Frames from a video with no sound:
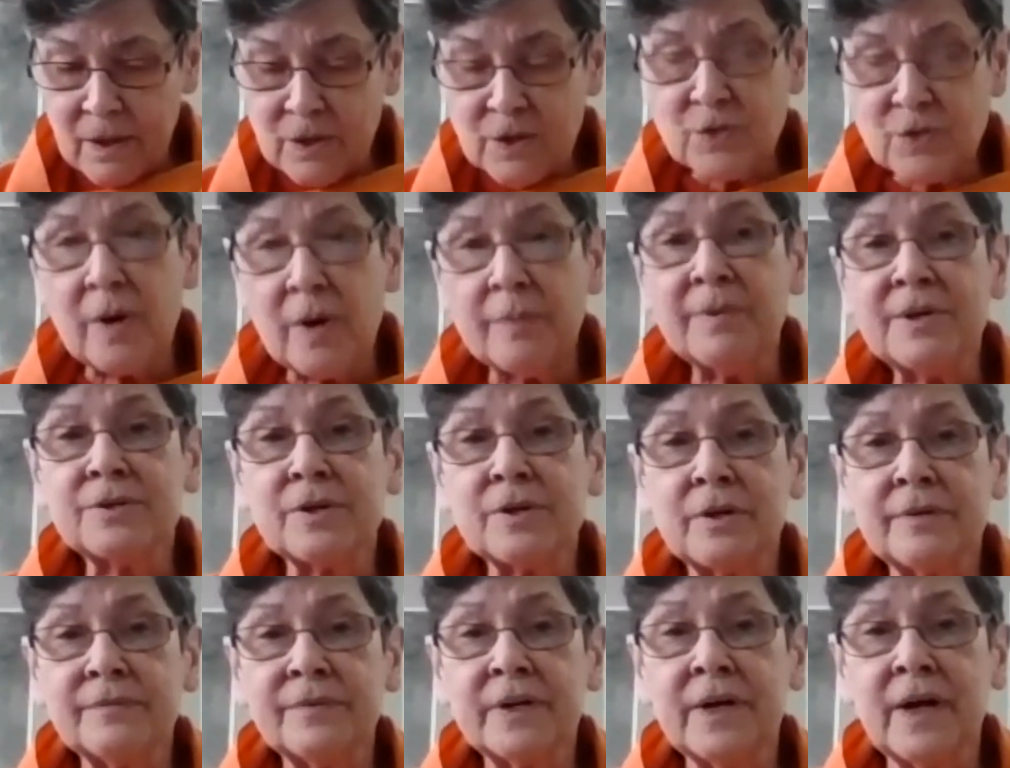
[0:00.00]
Swami
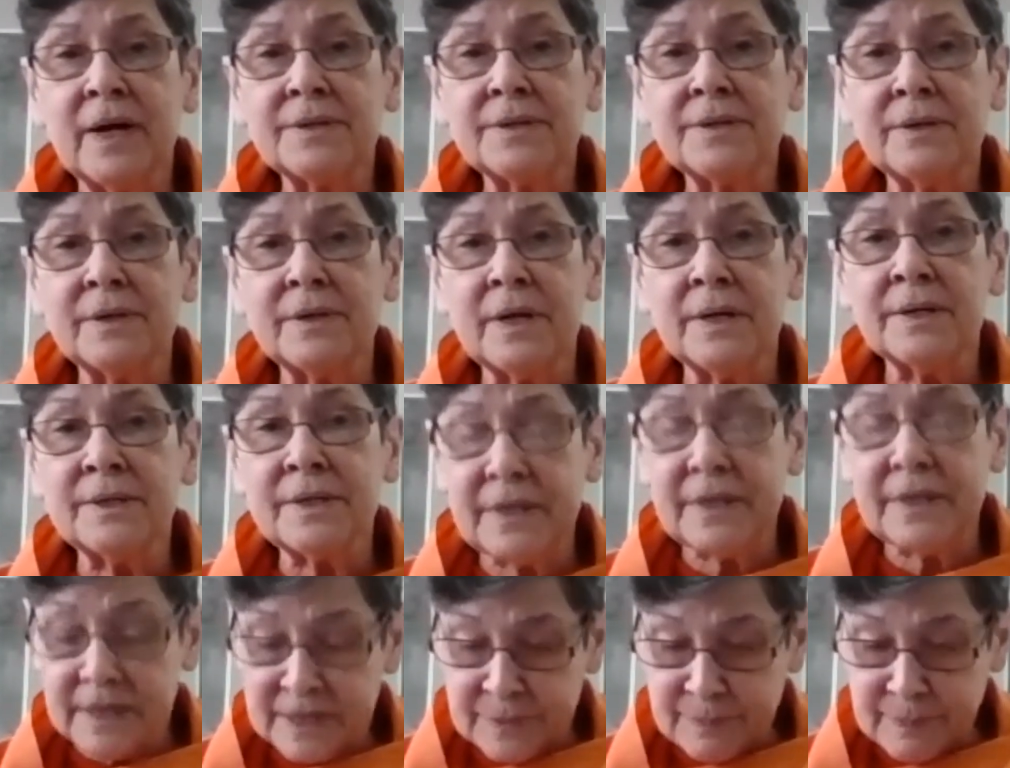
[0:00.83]
Sarvagatananda
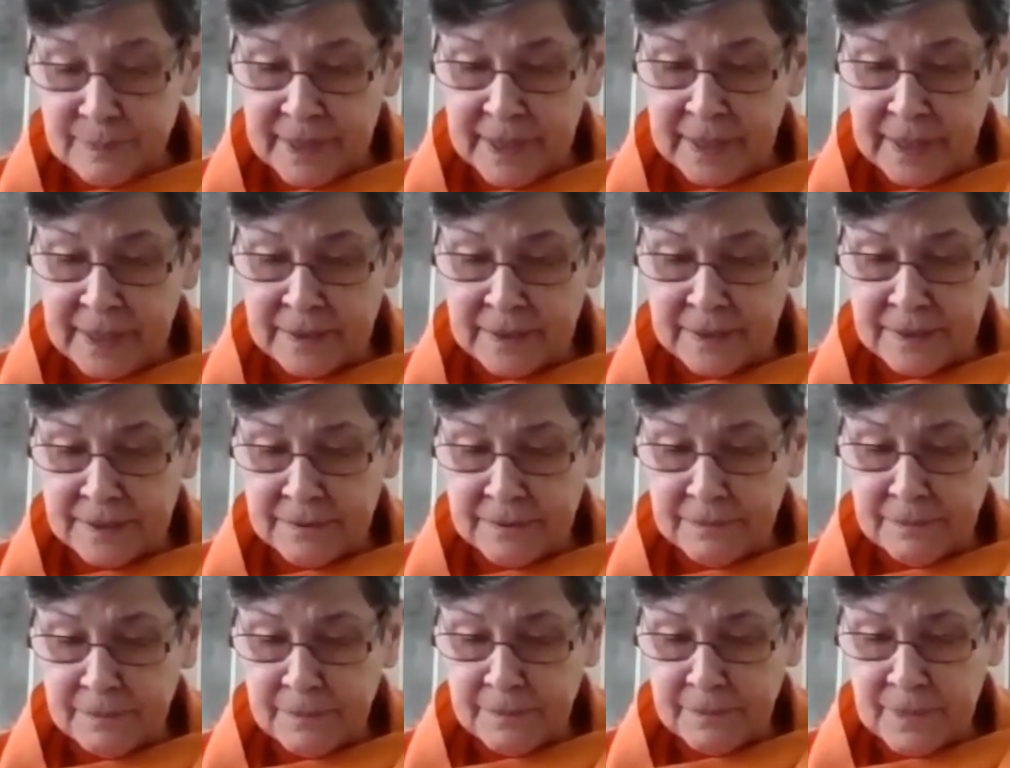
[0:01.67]
explained.
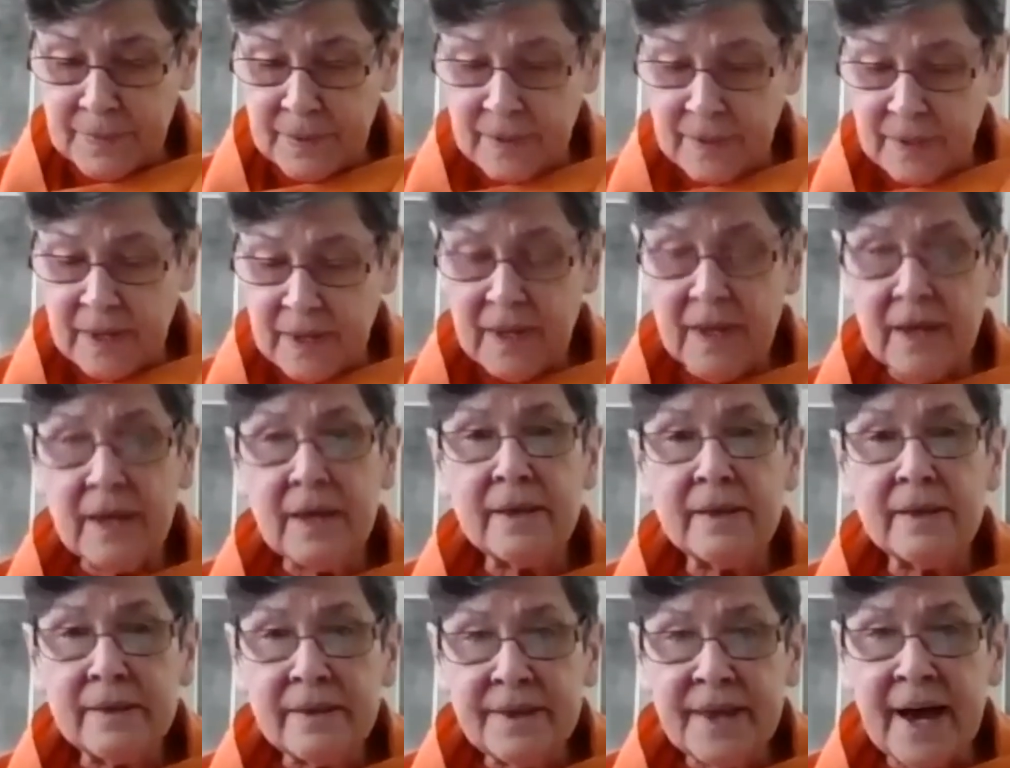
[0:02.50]

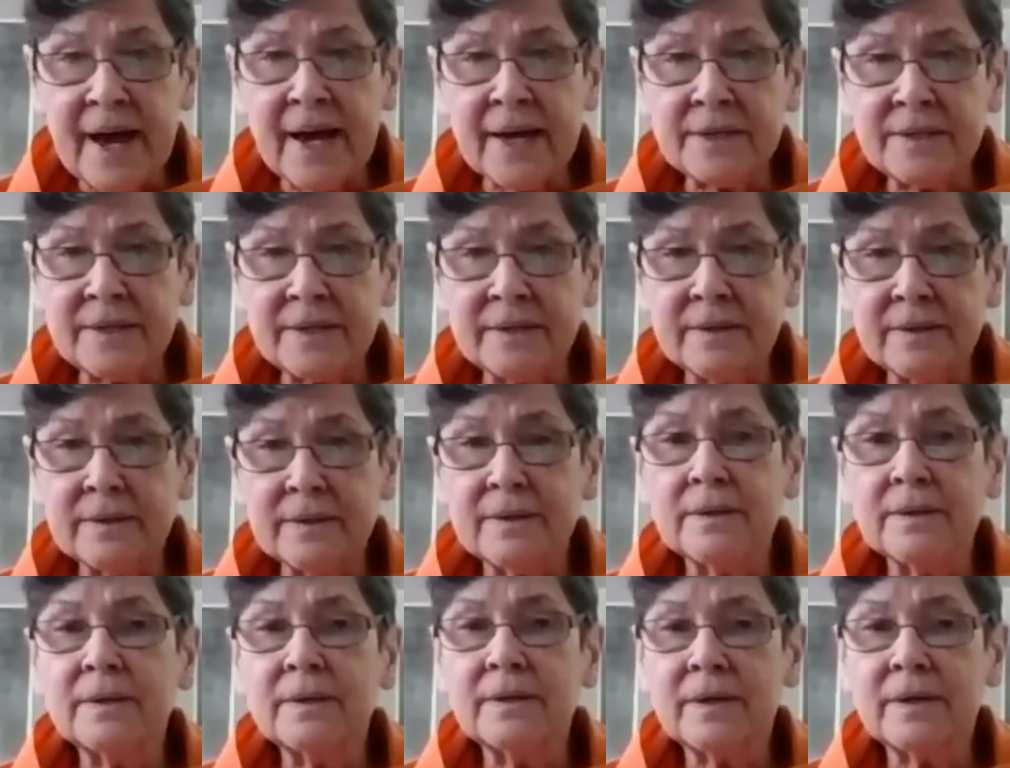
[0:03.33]
That
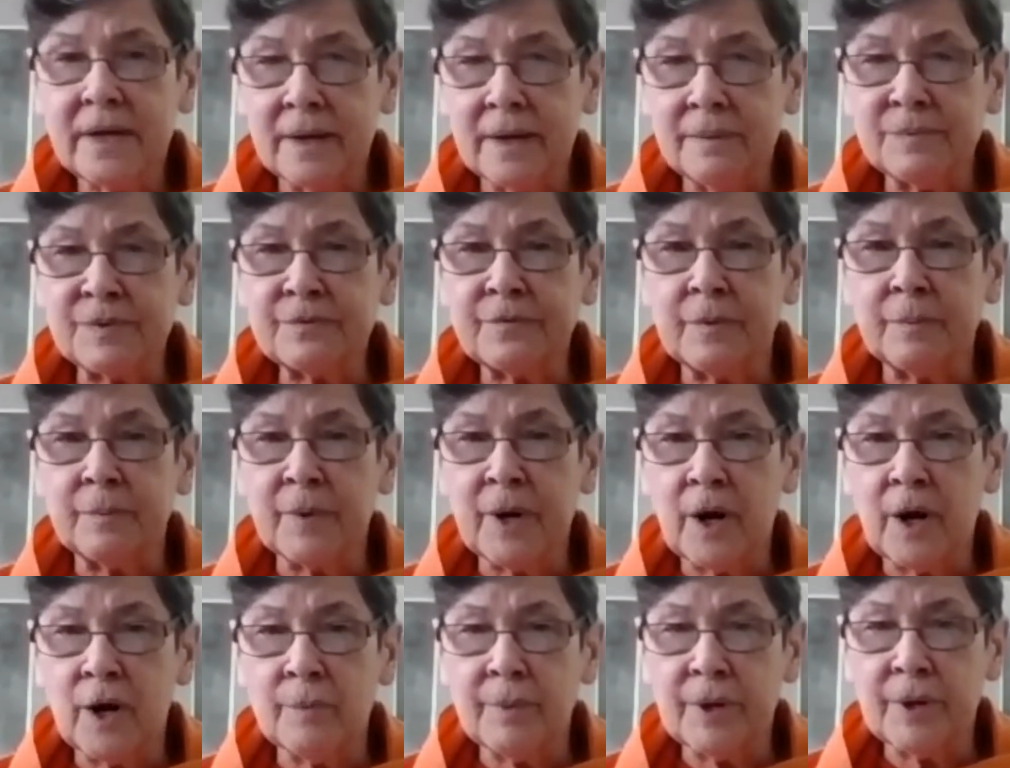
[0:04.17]
comes from
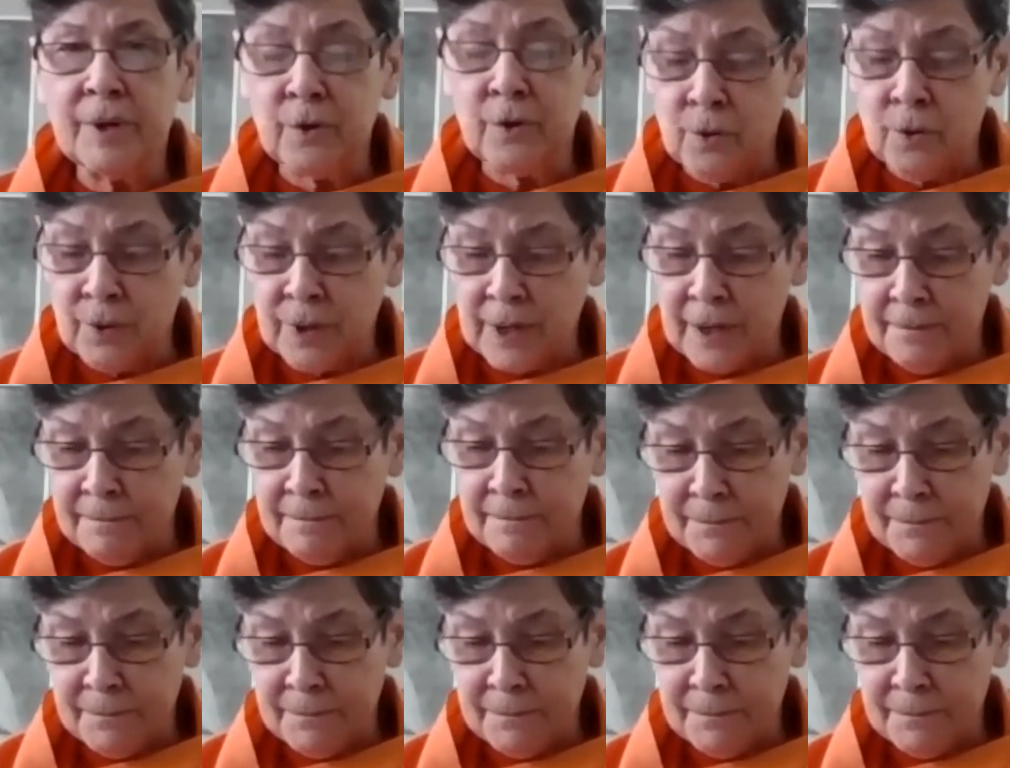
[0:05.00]
Karma Yoga.